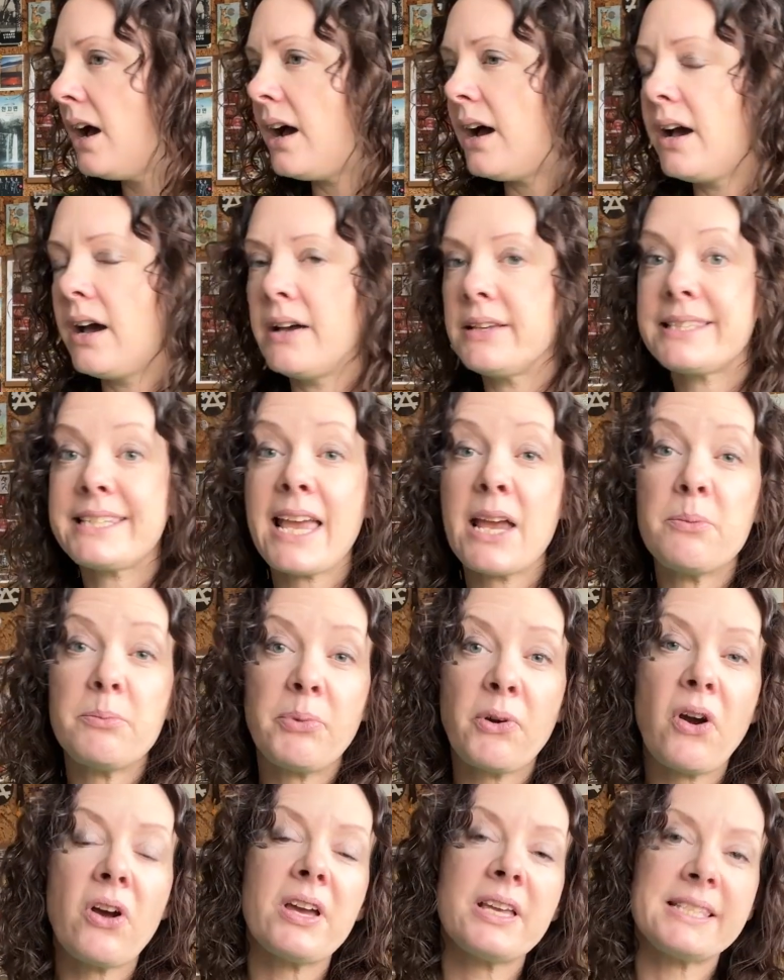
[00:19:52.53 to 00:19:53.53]
10
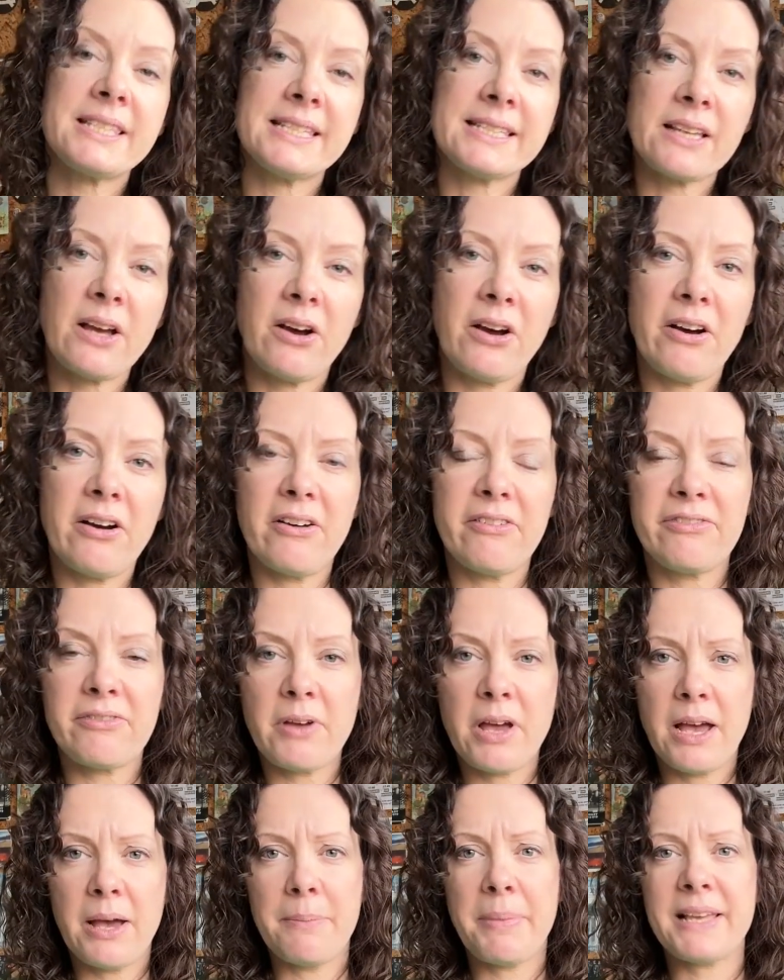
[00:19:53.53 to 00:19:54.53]
prizes of
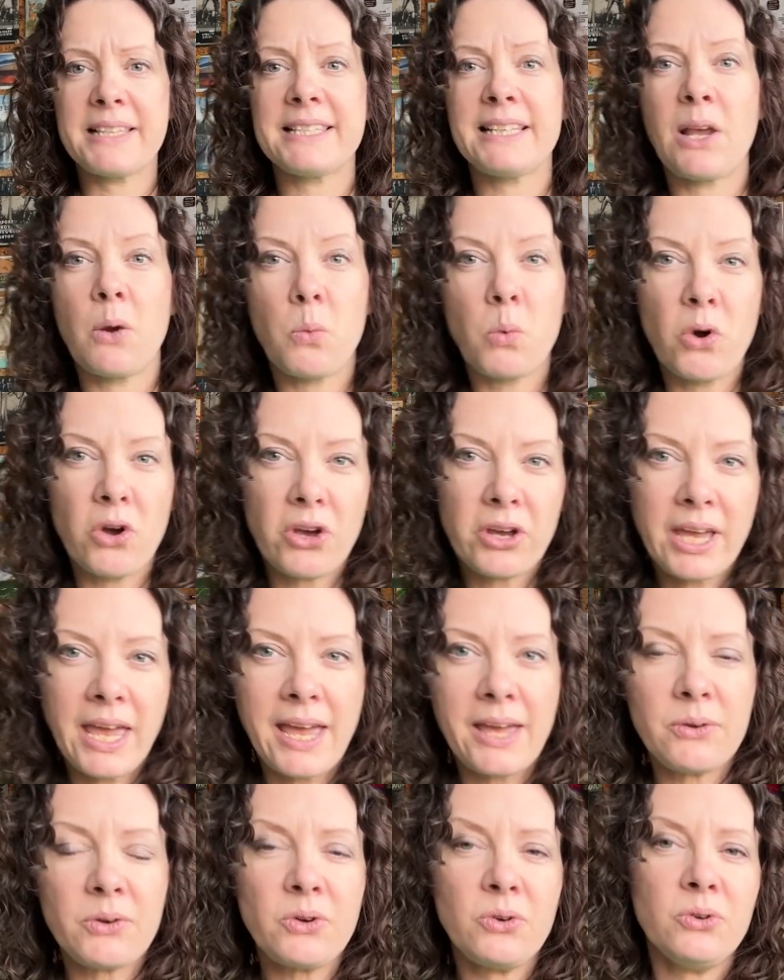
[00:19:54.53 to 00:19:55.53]
basically a
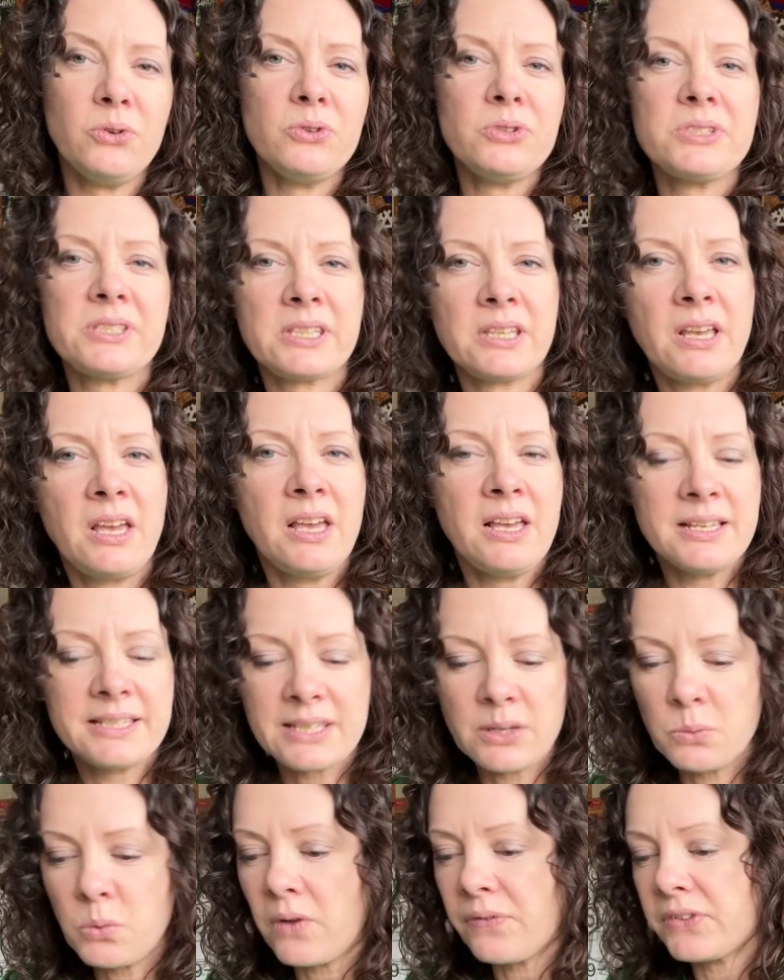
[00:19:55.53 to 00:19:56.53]
workout course.
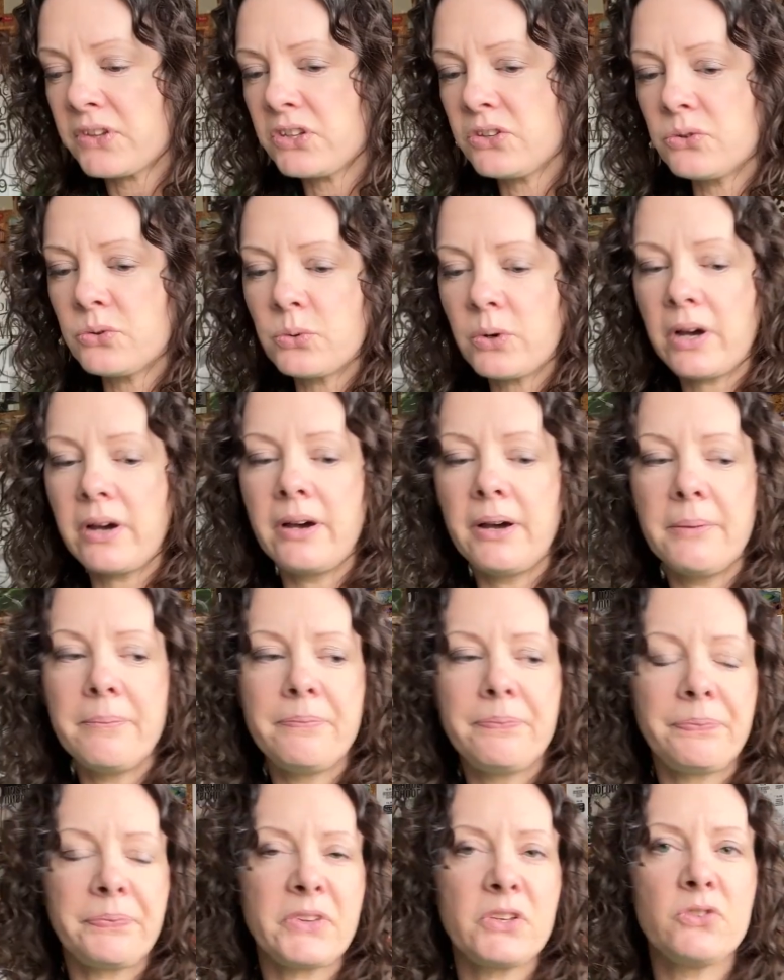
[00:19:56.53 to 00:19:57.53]
So one that
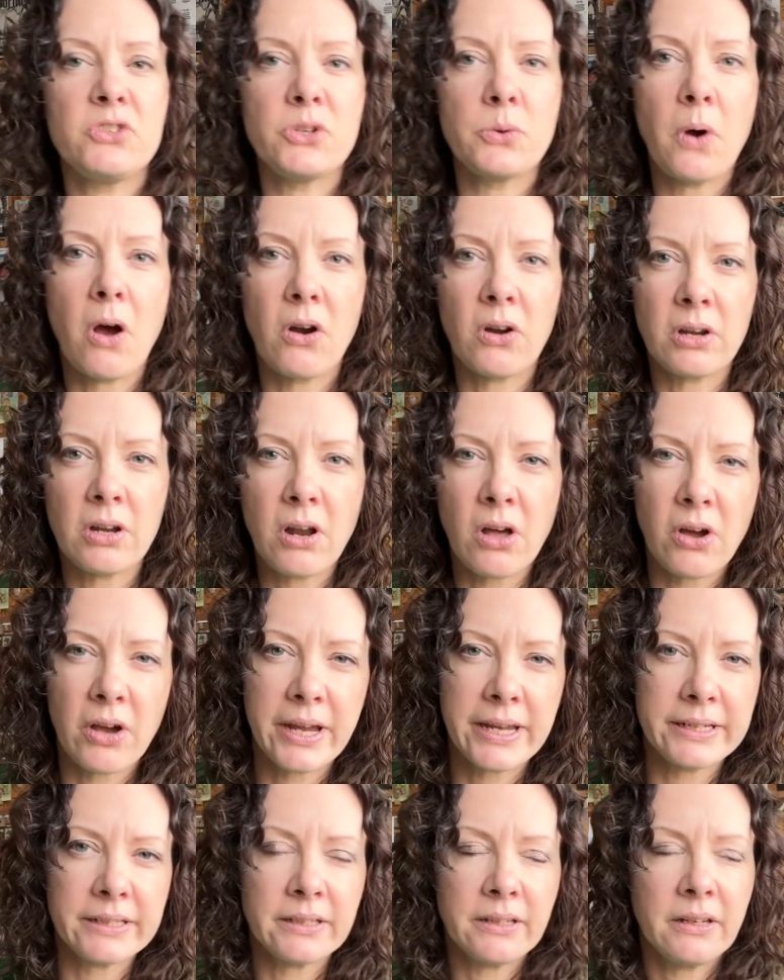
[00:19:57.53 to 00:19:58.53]
you do
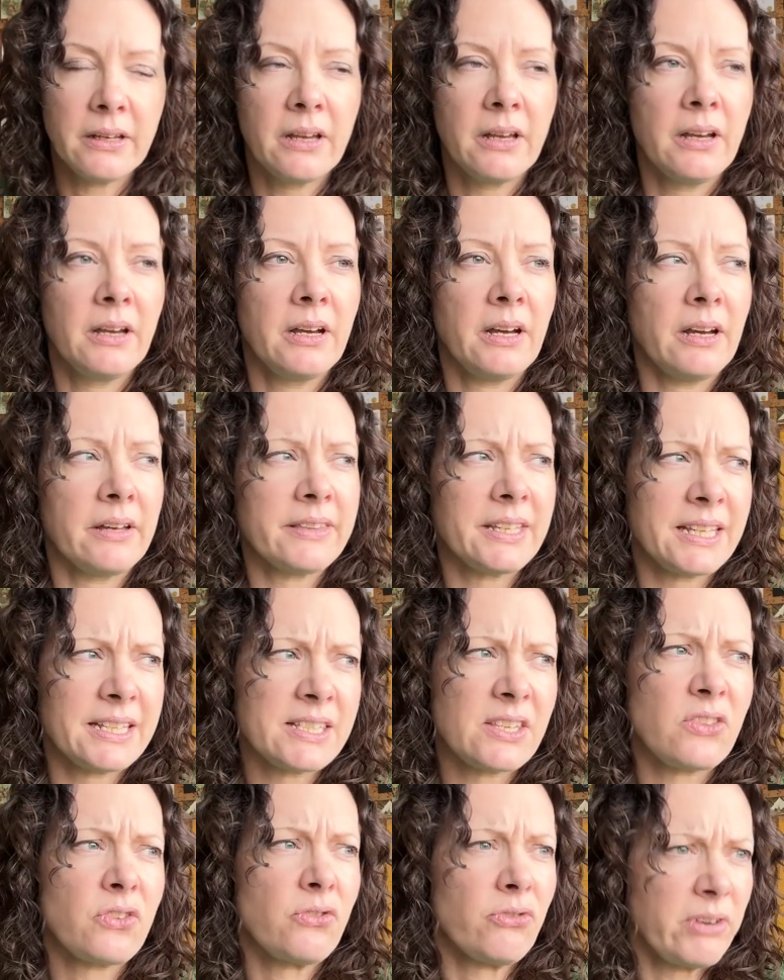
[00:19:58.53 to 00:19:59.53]
online I think
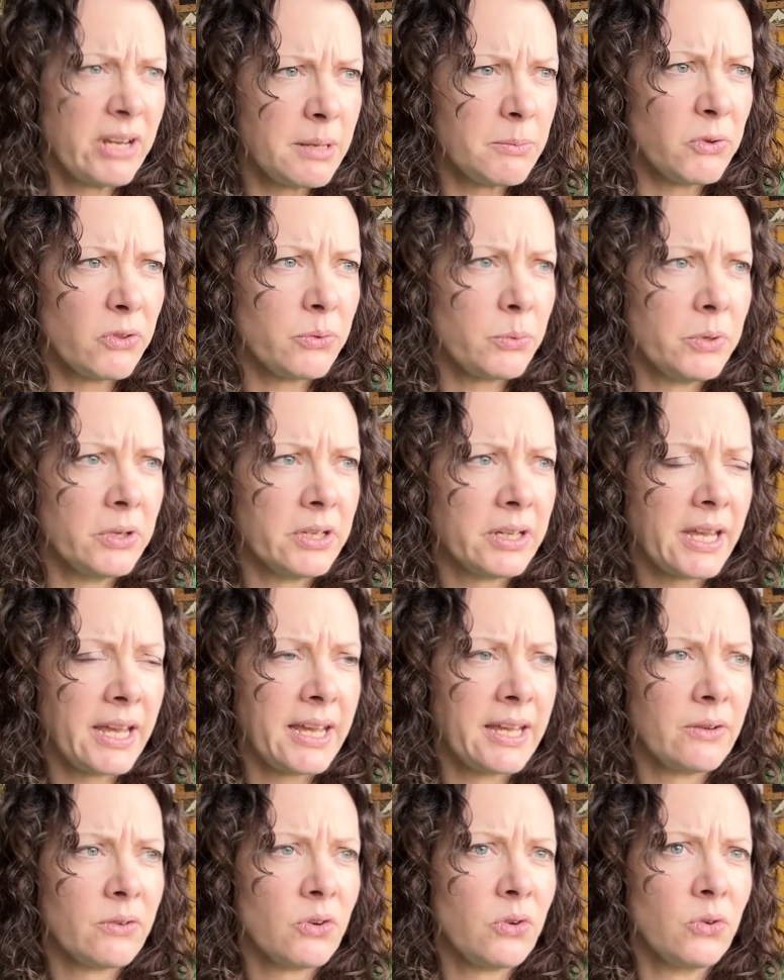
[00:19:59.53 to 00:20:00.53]
it's a 3-month
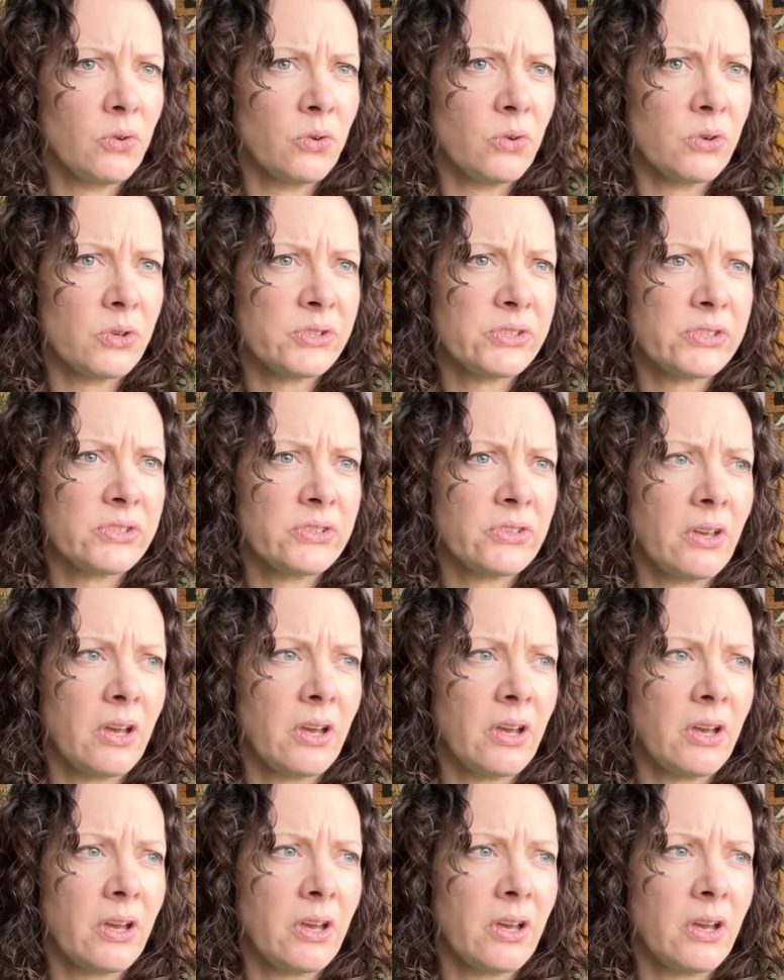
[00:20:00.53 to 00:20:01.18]
workout course.